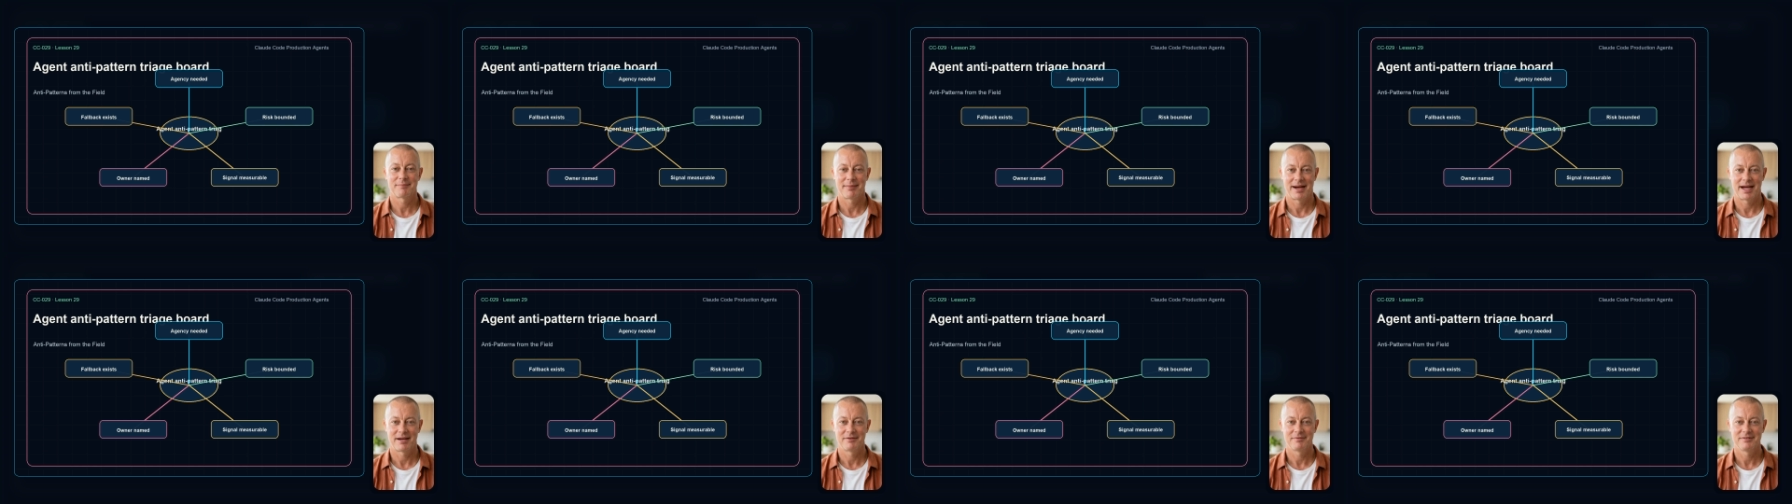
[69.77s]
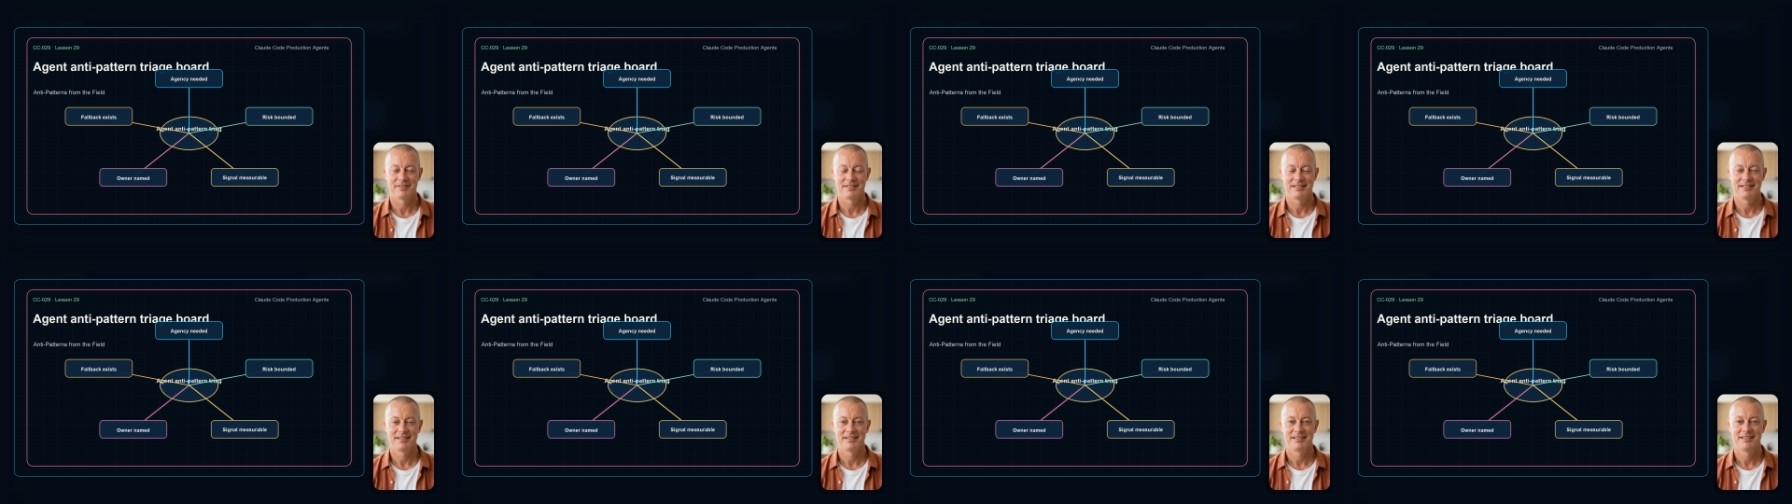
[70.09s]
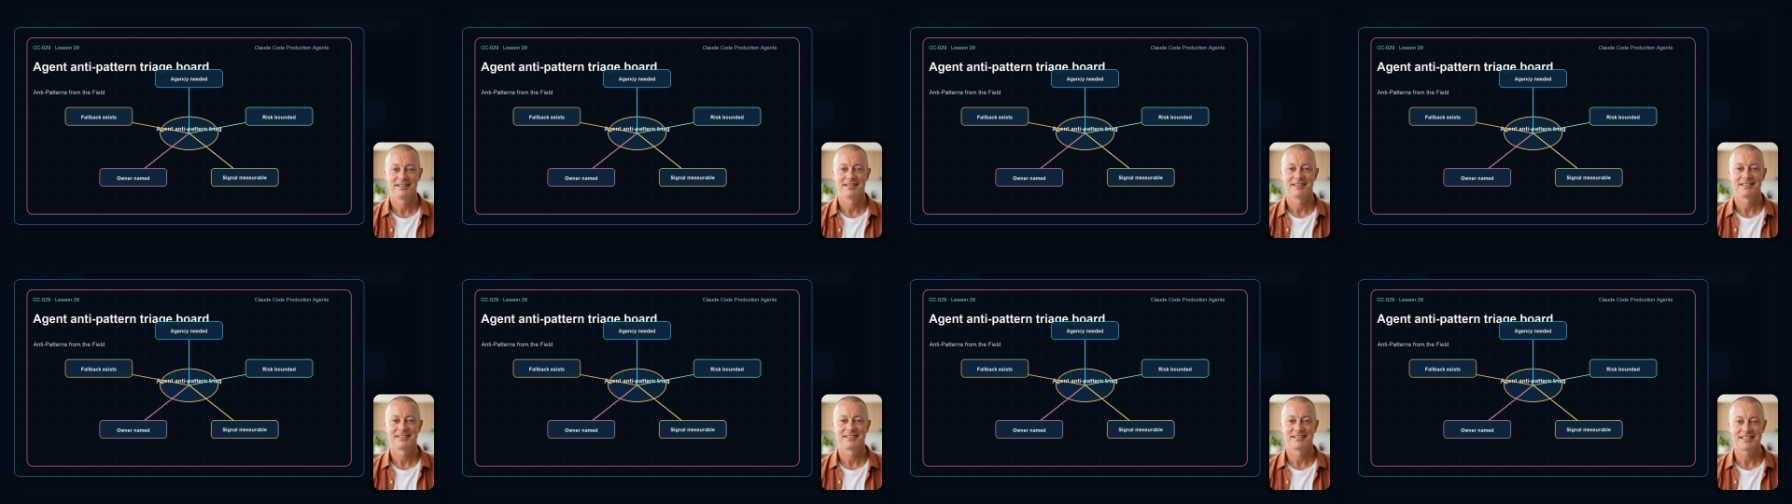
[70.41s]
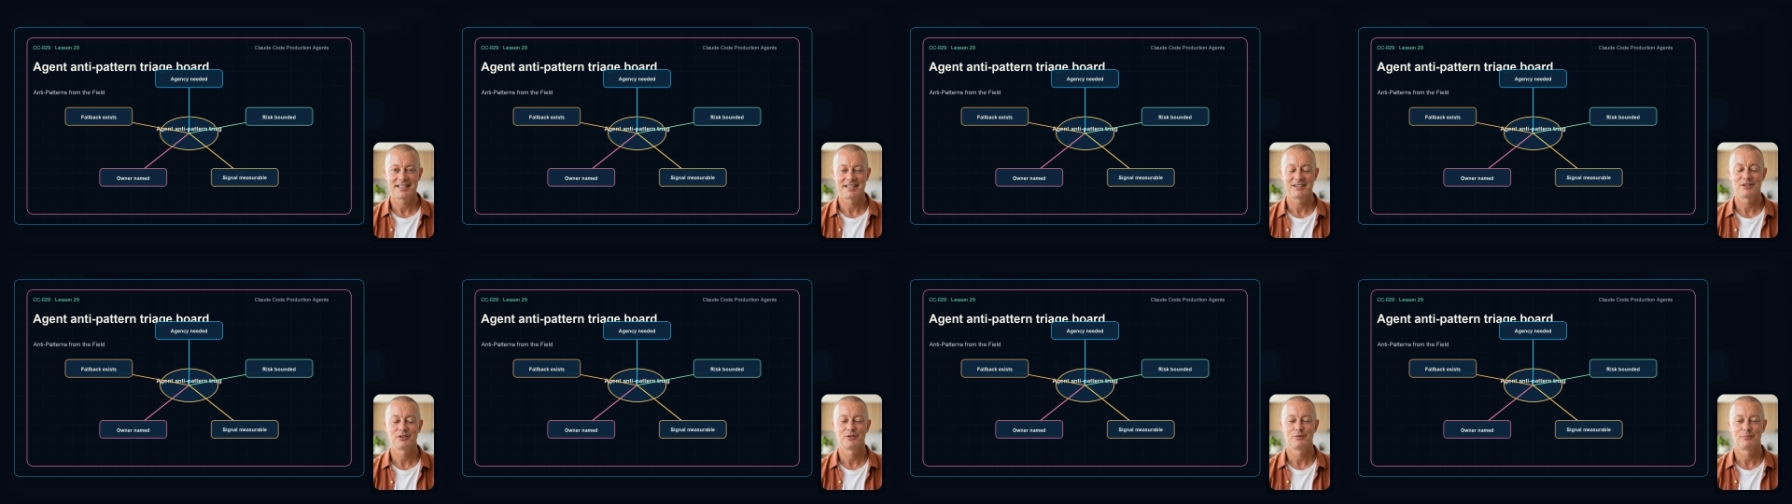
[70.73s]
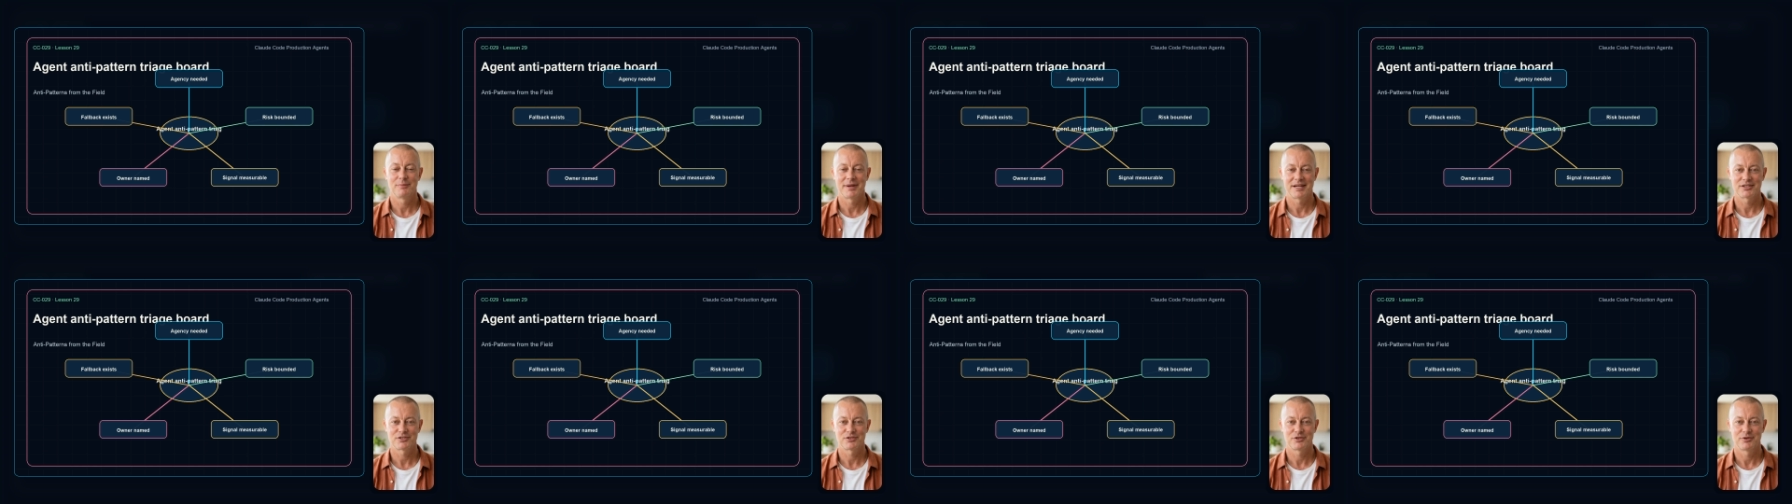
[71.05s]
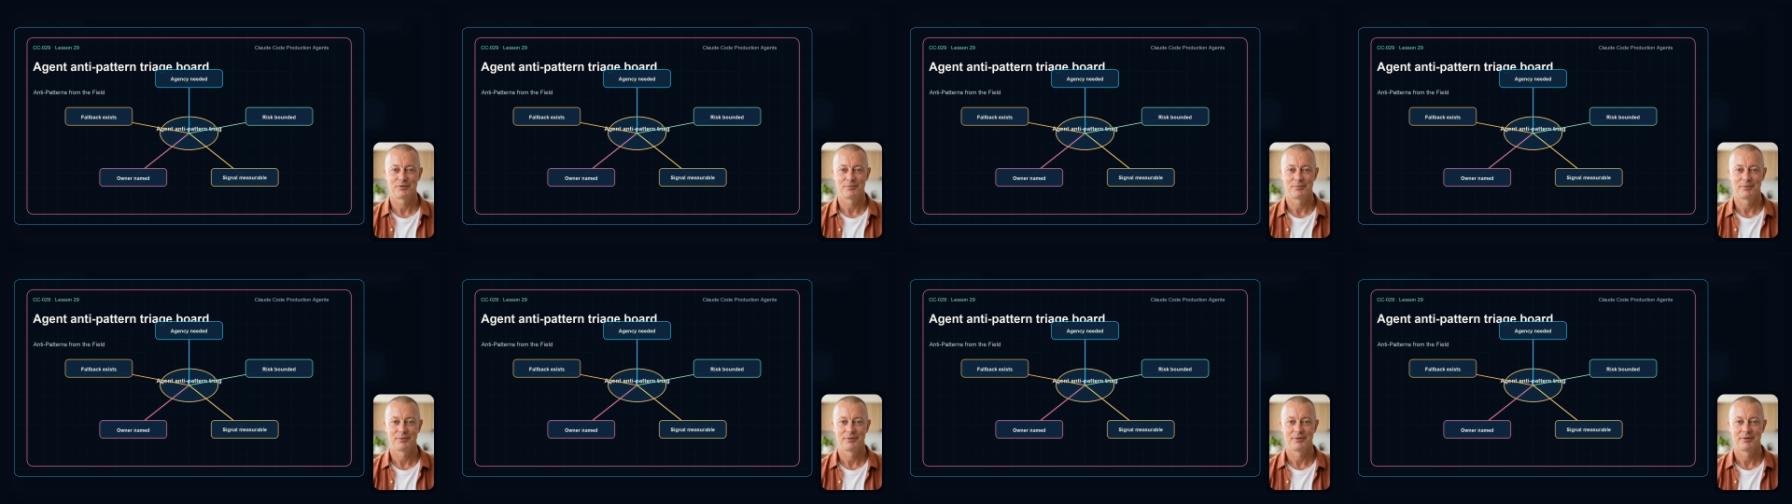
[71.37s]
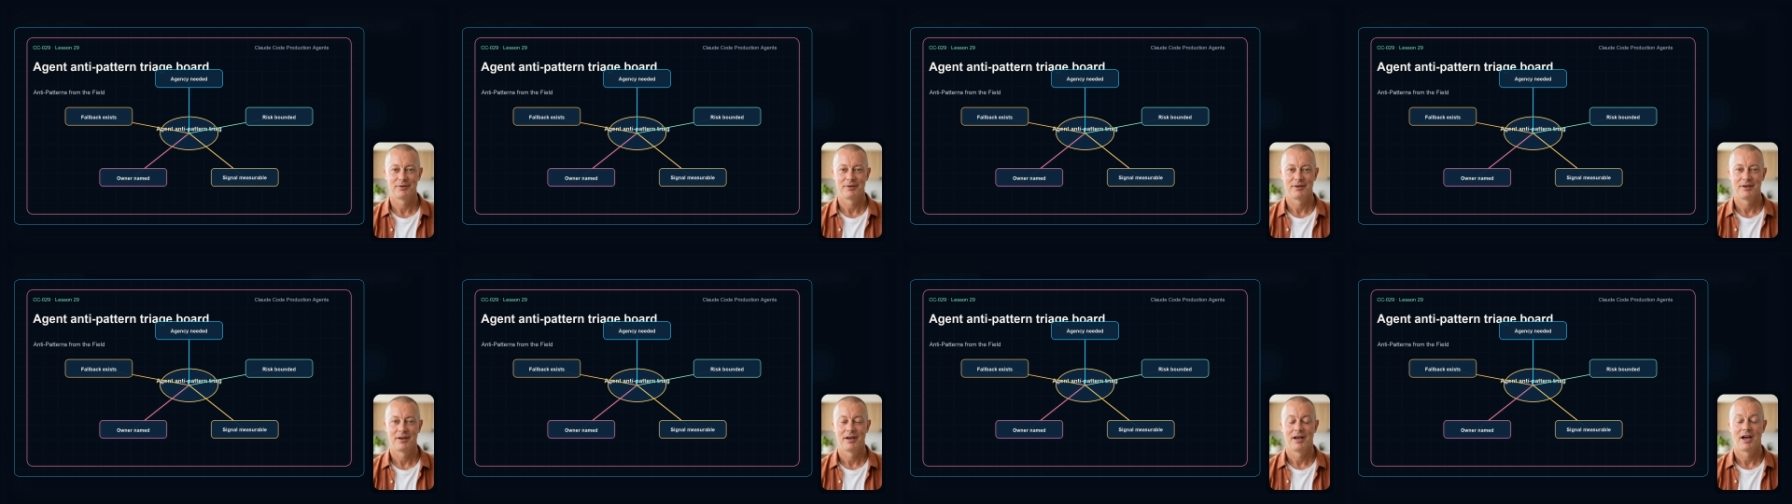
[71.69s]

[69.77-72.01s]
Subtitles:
bounded, signal measurable,